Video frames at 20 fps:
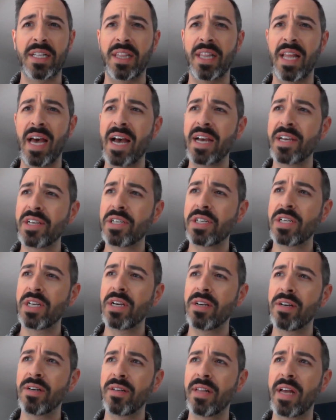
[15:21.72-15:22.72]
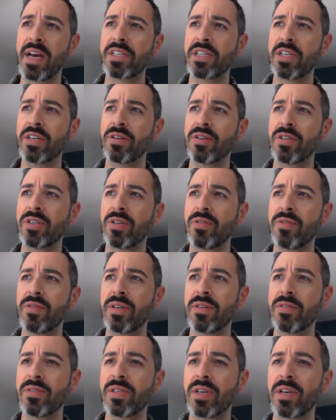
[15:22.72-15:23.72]
Last year or 2
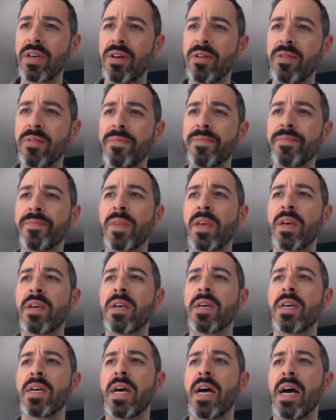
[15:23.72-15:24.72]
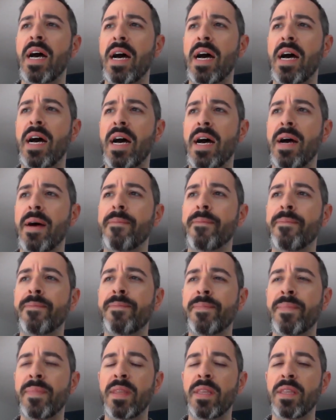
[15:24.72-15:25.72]
years ago.
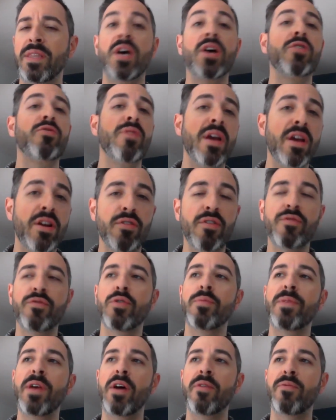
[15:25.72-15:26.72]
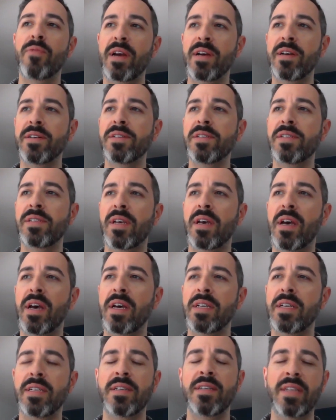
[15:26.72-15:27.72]
The creator of Ruby on Rails,
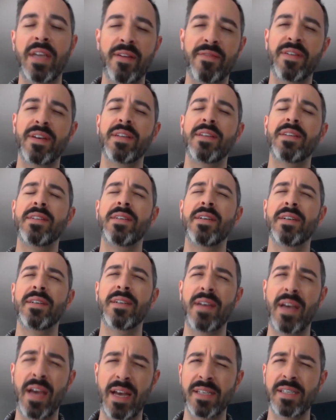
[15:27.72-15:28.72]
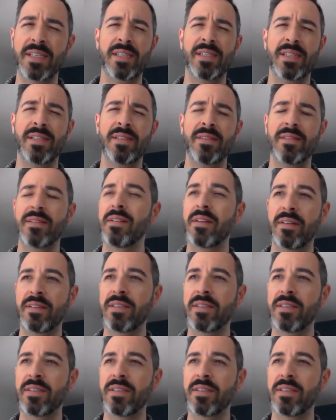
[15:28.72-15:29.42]
David Hanselmeyer,